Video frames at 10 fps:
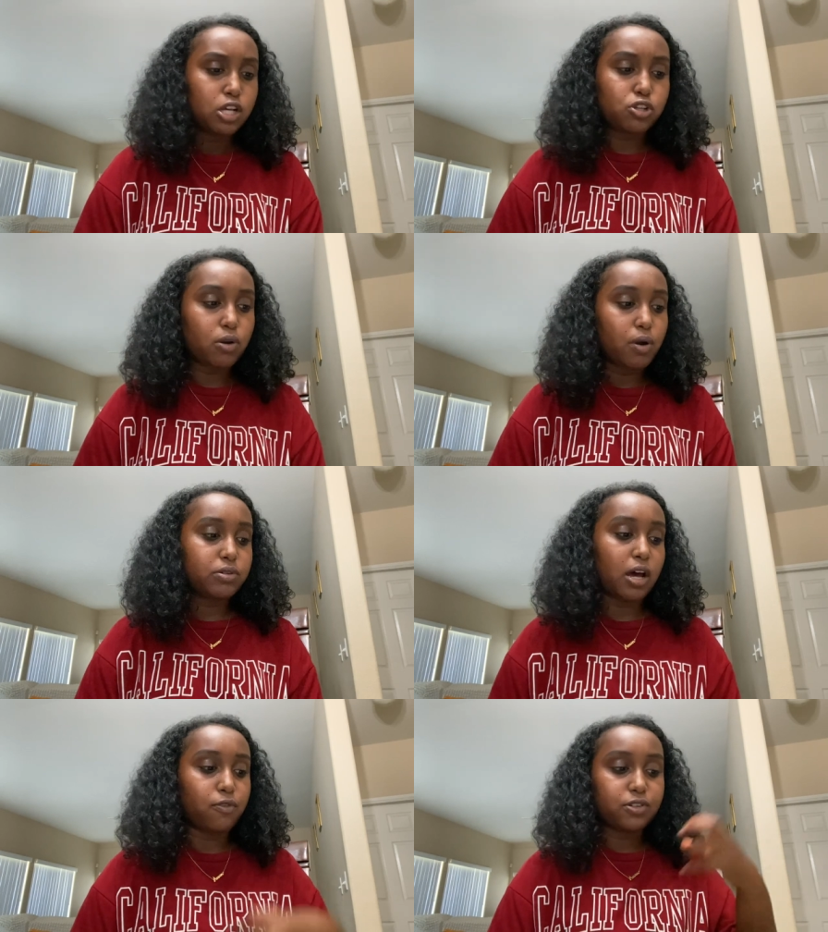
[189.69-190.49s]
So I wrote
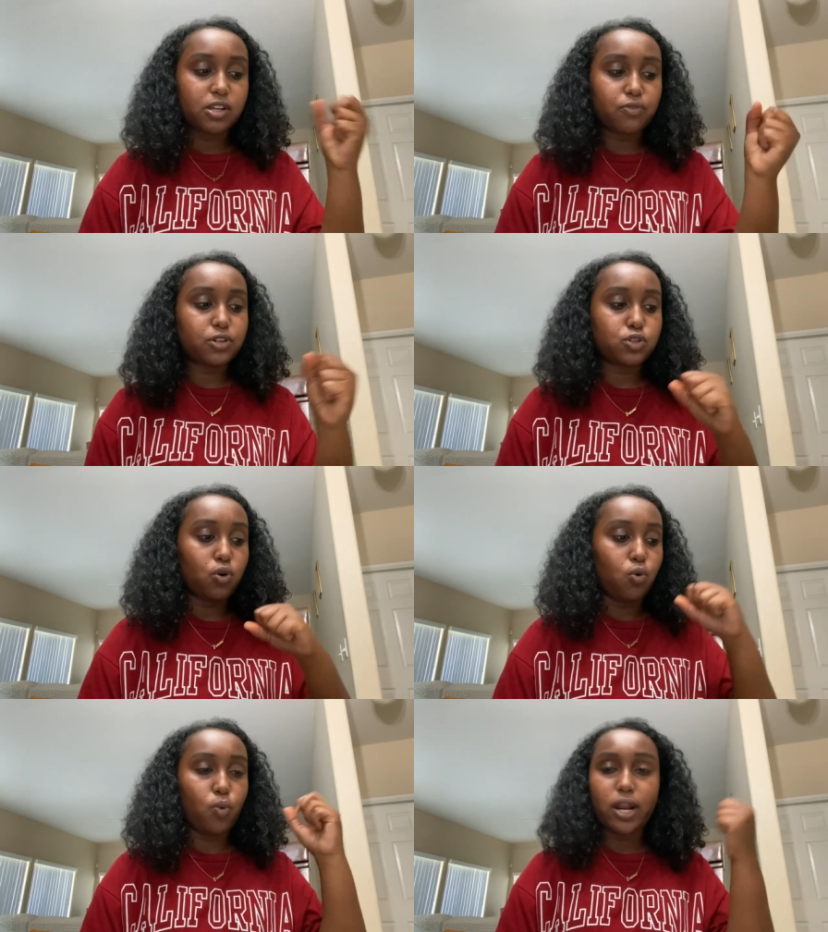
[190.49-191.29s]
down for
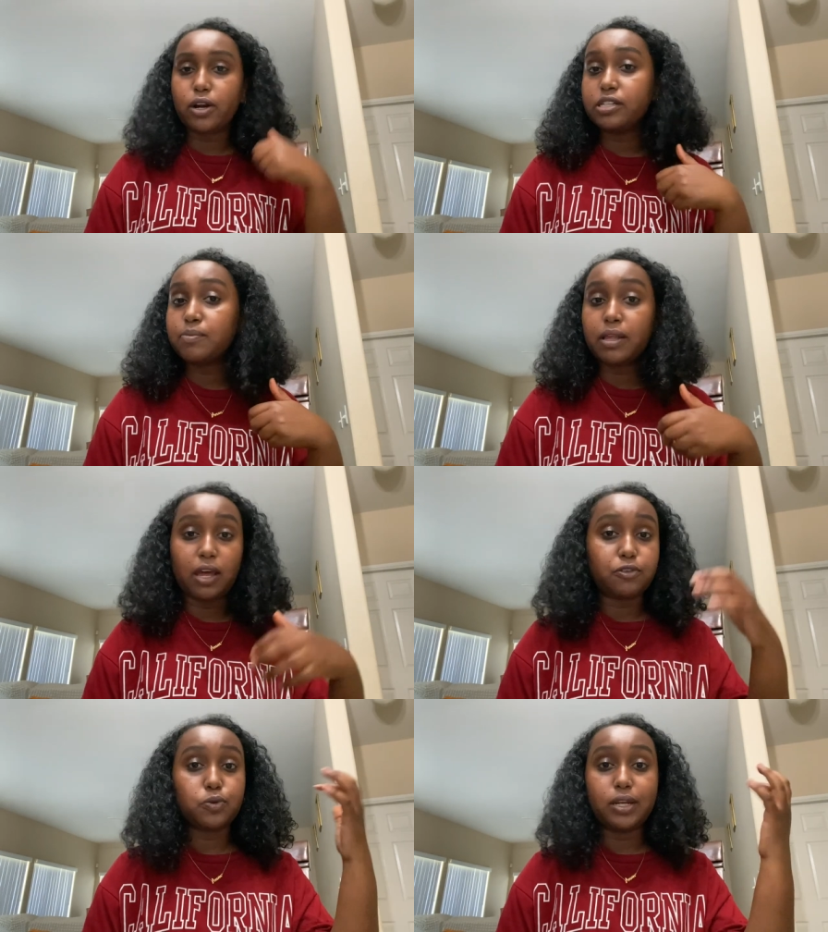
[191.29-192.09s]
self-control, what areas in my
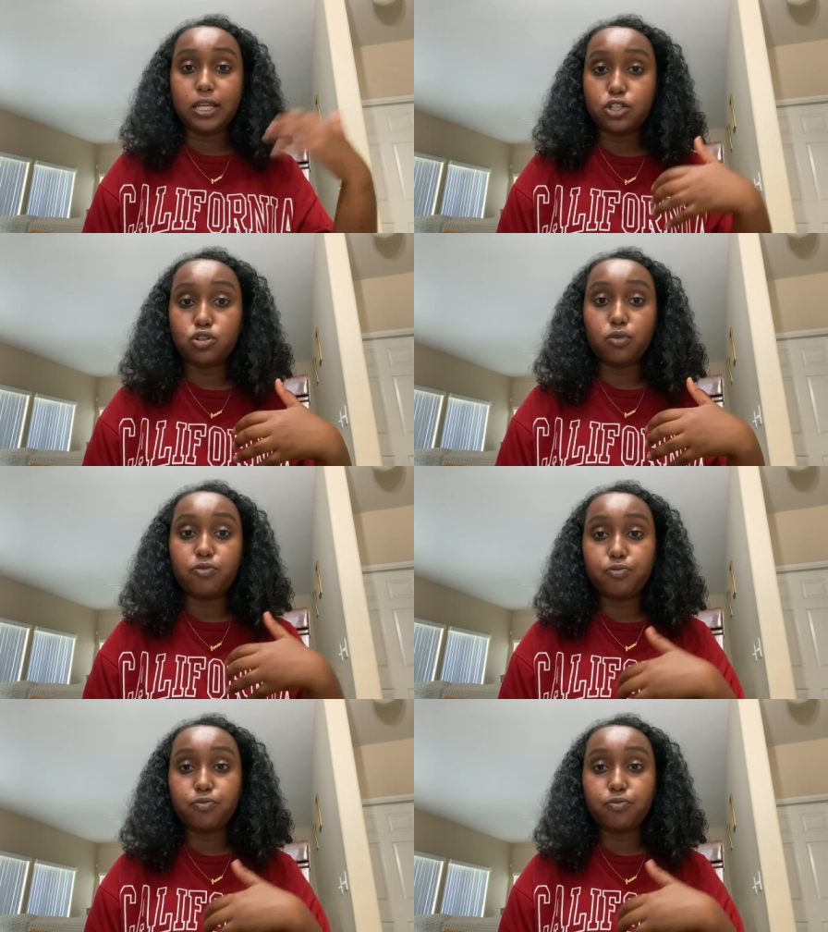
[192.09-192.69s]
life do I need to